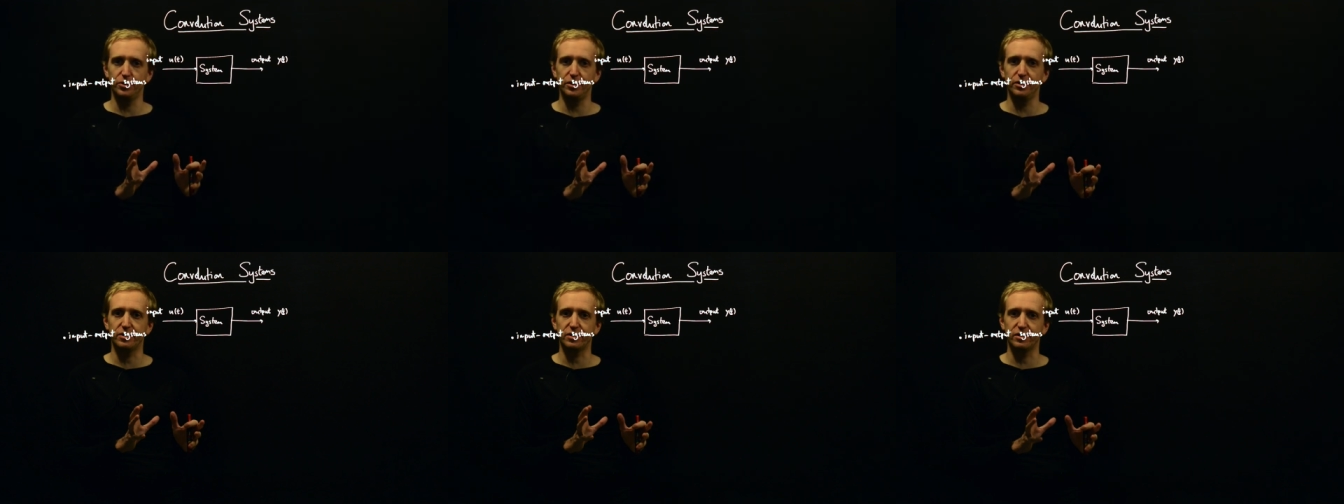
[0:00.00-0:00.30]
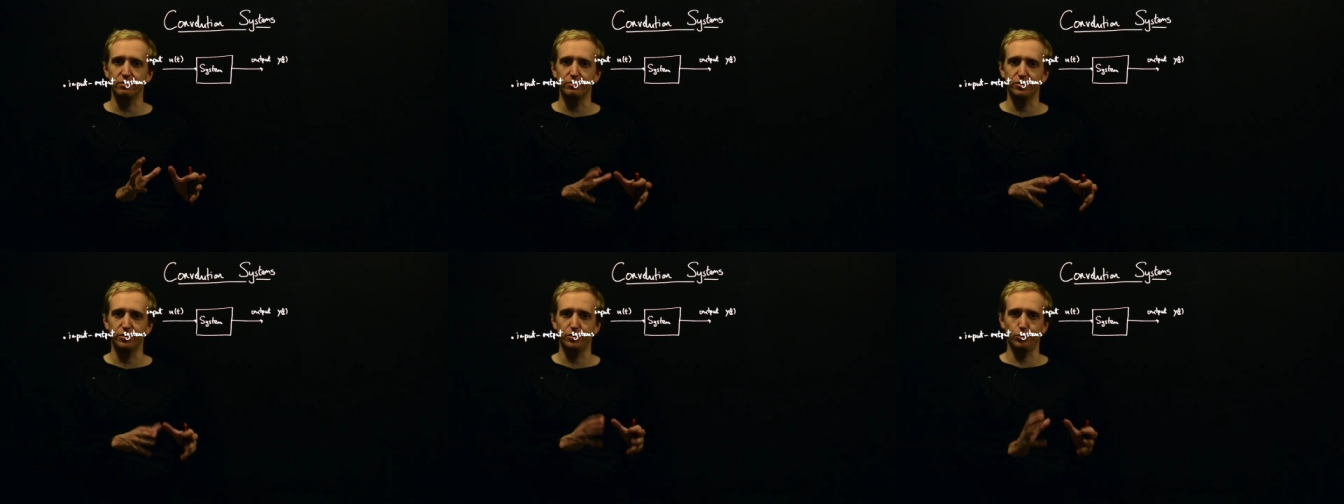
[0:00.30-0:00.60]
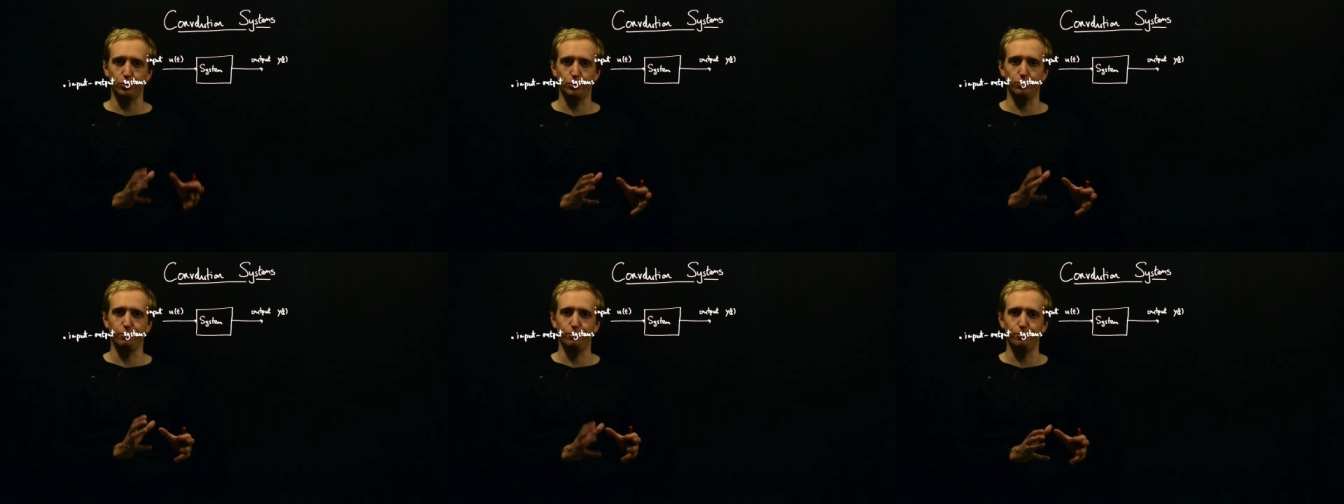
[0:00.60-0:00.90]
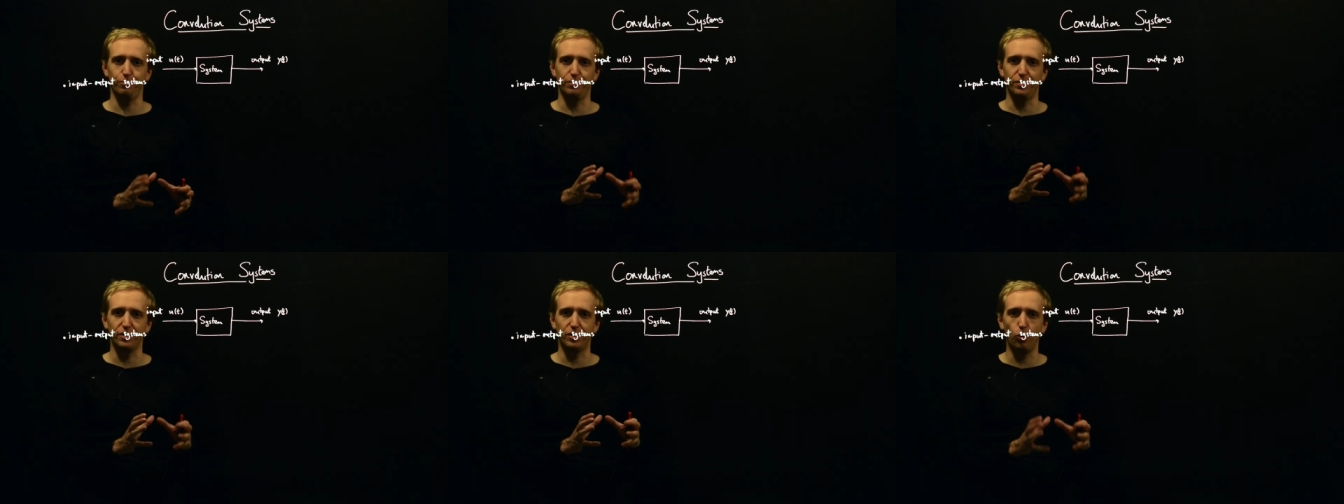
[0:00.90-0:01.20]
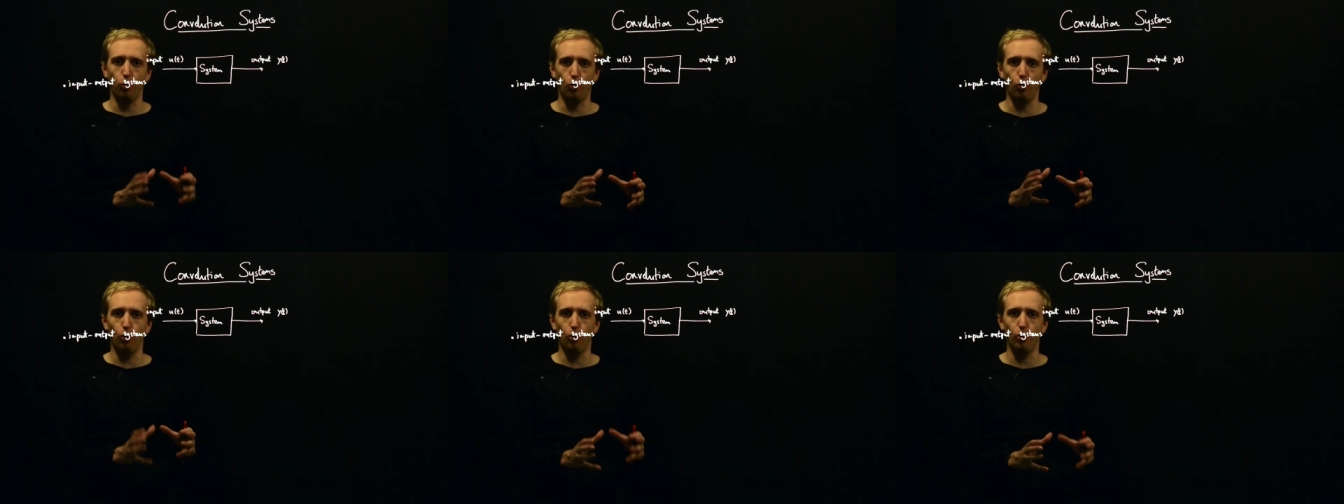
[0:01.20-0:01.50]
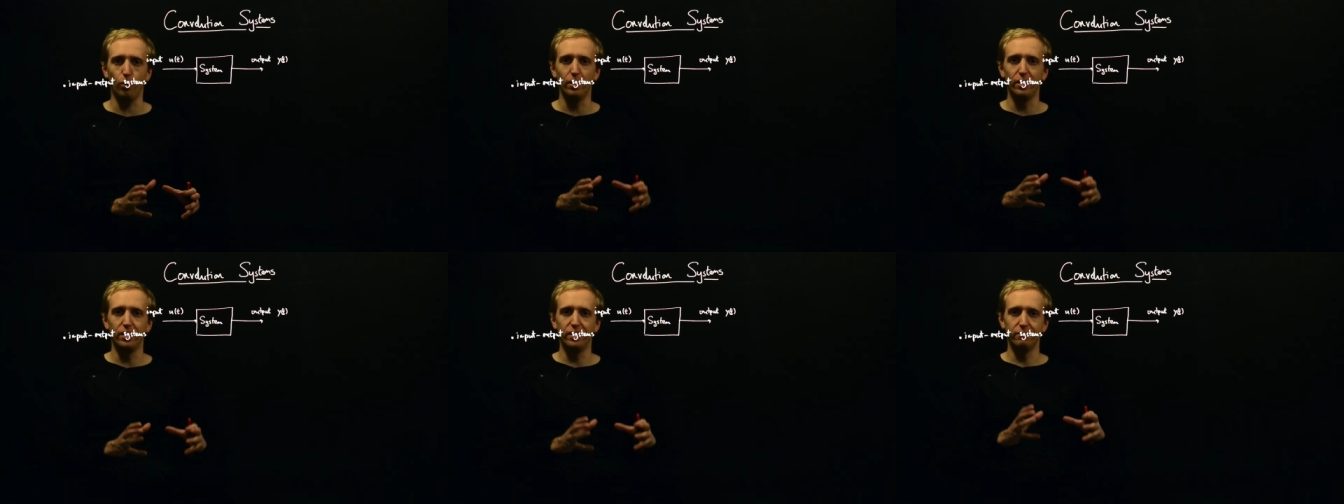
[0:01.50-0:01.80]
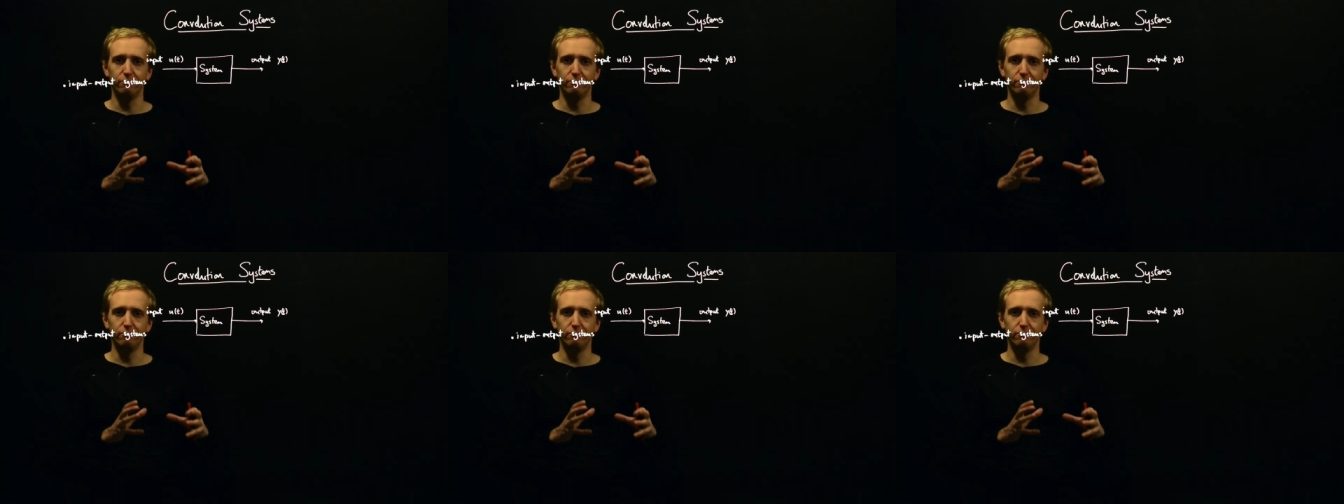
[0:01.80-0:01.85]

systems are sort of the core